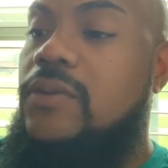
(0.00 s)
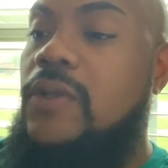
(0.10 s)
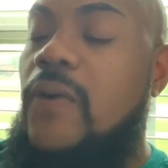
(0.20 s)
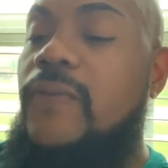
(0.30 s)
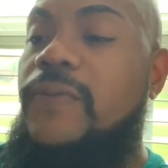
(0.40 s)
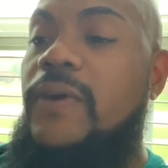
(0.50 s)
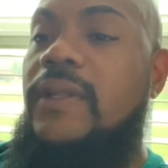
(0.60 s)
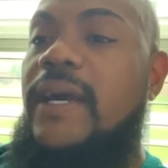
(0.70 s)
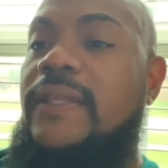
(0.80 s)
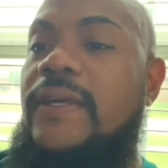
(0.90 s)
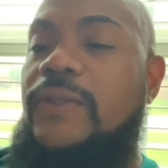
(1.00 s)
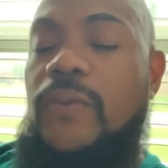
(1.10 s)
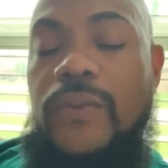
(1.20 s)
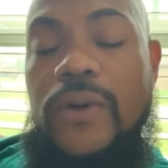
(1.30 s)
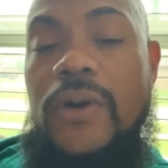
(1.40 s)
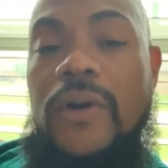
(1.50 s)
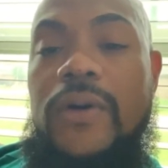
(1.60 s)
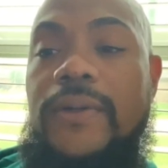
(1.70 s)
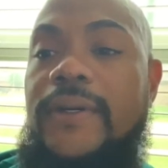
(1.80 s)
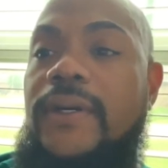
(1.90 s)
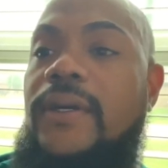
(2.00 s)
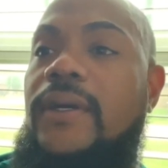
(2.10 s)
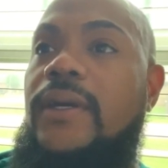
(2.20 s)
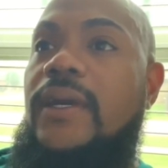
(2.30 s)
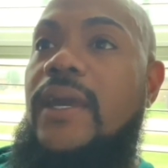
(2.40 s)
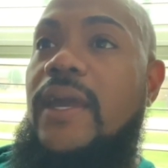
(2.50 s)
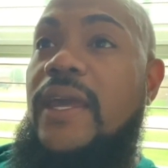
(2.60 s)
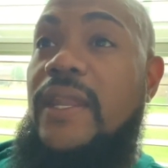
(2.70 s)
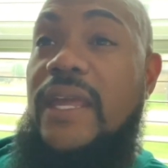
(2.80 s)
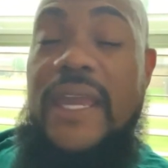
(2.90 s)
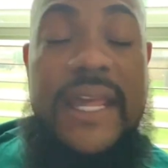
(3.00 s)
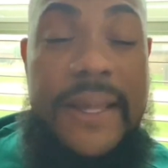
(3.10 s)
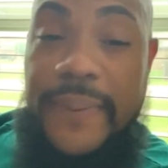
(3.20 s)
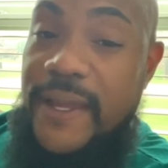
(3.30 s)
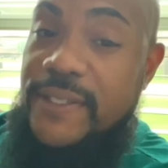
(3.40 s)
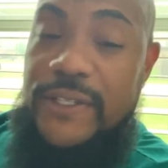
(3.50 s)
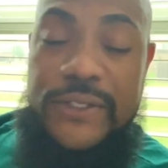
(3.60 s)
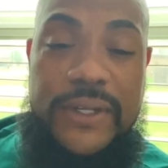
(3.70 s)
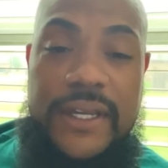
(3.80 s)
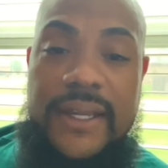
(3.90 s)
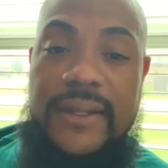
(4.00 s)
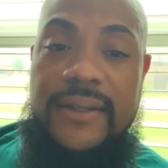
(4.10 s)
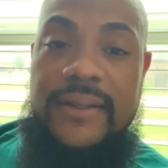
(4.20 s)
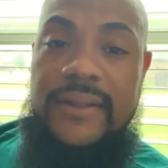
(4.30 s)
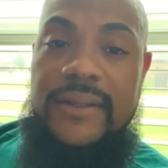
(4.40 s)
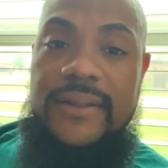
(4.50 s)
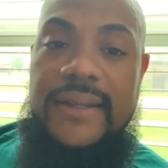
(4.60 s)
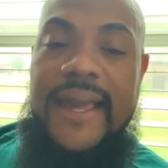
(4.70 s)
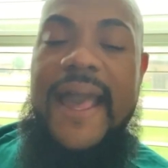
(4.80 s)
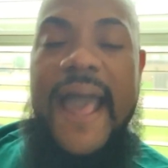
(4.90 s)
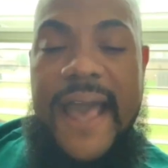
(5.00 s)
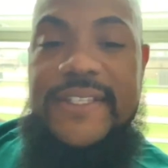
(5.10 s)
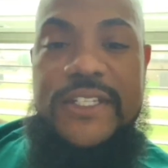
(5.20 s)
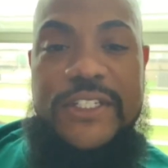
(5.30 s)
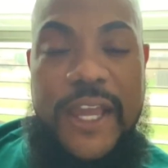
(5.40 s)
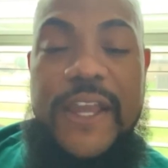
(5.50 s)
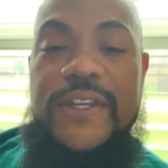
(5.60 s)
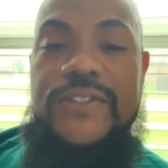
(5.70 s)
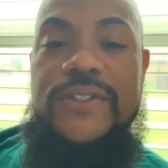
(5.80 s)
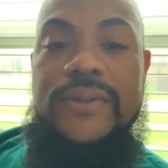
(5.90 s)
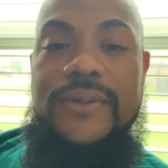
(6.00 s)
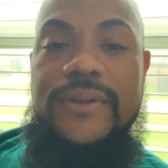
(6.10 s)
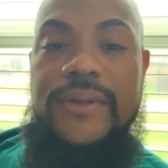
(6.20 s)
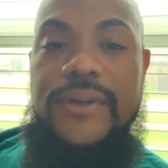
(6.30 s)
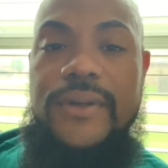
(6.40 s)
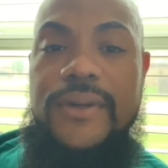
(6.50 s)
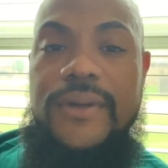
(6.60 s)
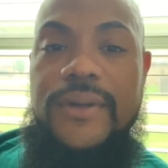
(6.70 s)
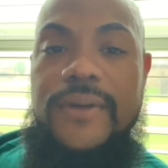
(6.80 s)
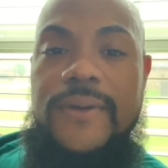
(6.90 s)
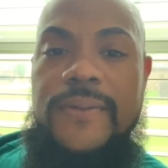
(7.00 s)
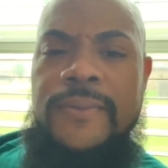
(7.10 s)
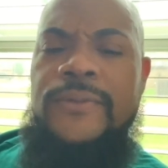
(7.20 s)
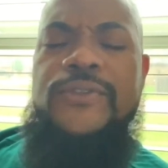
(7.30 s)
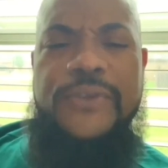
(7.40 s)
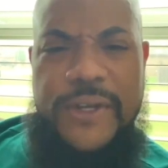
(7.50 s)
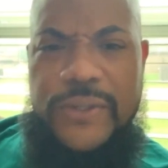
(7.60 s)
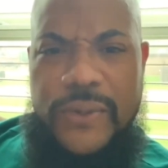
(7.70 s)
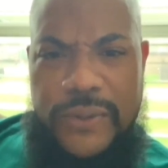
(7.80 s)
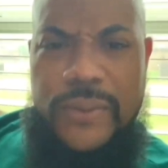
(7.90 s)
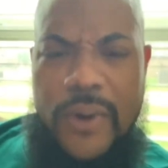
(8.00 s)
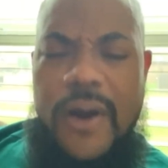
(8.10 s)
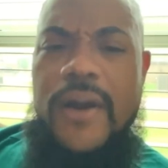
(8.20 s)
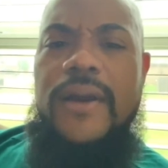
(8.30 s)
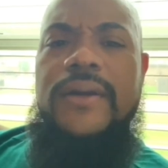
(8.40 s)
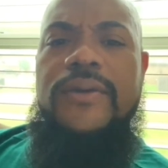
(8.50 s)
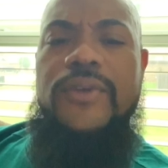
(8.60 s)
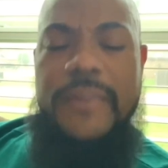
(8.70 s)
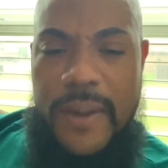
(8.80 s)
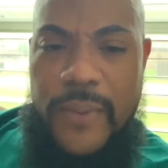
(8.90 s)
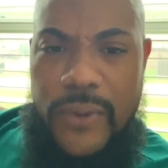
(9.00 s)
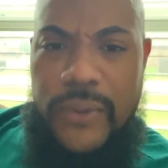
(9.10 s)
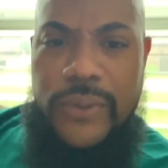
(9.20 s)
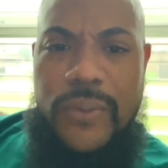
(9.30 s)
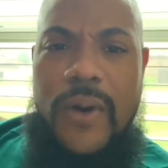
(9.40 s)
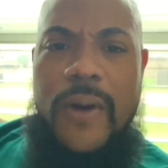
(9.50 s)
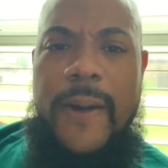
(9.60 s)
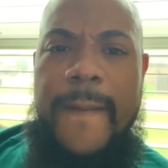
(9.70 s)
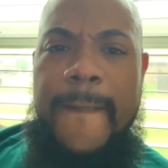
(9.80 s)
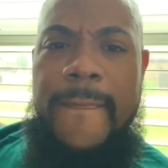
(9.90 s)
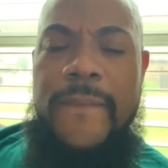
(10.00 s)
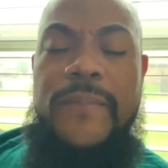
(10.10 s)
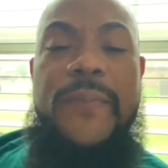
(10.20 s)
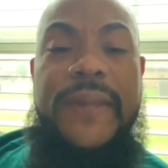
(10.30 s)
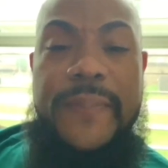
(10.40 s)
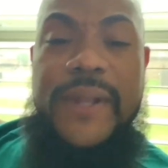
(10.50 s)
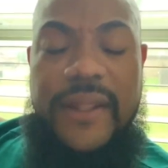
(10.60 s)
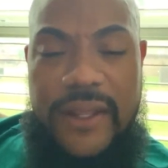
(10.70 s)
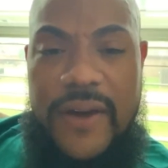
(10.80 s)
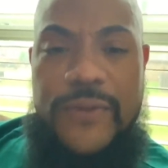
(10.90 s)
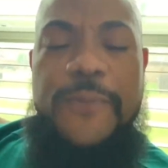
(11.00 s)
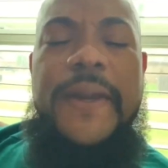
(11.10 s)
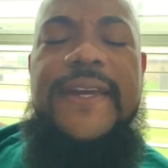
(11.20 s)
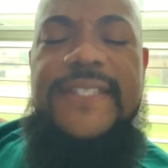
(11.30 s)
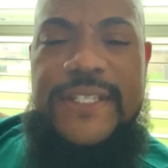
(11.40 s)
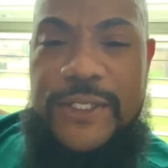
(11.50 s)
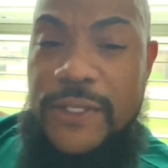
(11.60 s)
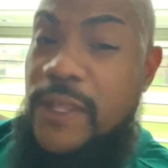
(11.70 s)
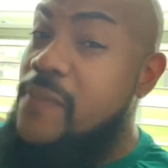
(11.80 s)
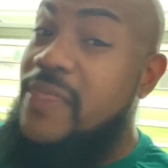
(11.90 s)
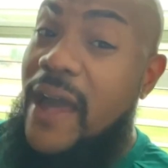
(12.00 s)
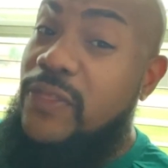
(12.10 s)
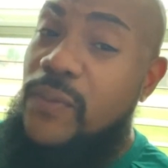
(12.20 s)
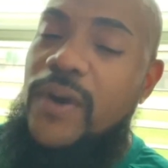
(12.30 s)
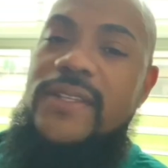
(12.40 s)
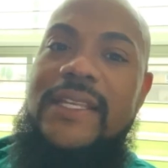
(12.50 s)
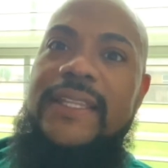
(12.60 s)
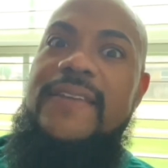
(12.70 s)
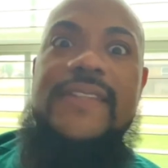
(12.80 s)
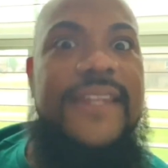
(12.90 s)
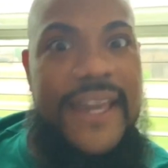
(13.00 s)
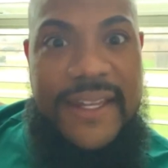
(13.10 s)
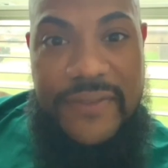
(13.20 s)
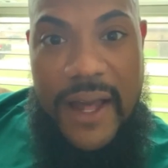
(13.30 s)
Don't feel like that the world in any place that you're in has to change you. Trust who you are. Remember who you are. The people that love you, pay attention to them, not the ones that leave the negative